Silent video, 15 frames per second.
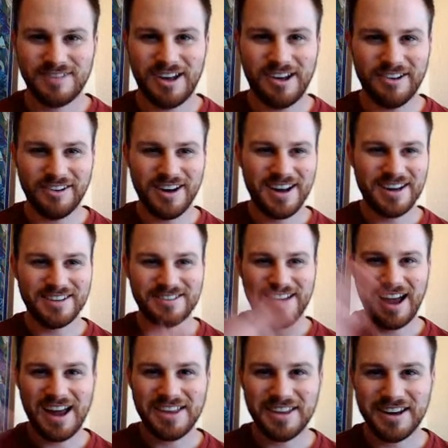All right.
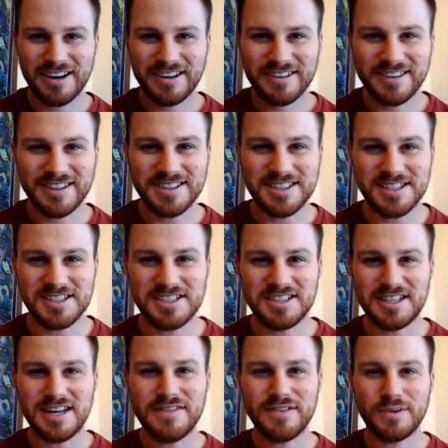Hi there. This is
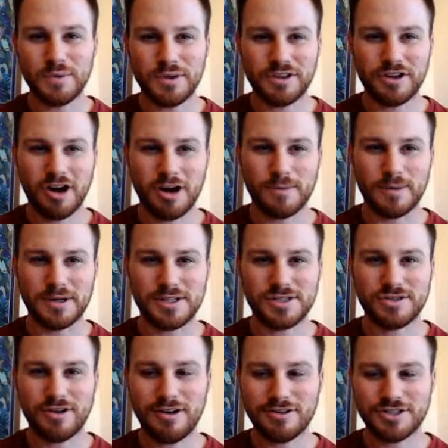Stephen with Karma
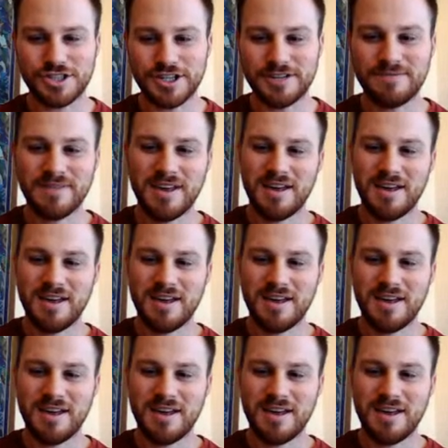Astrology.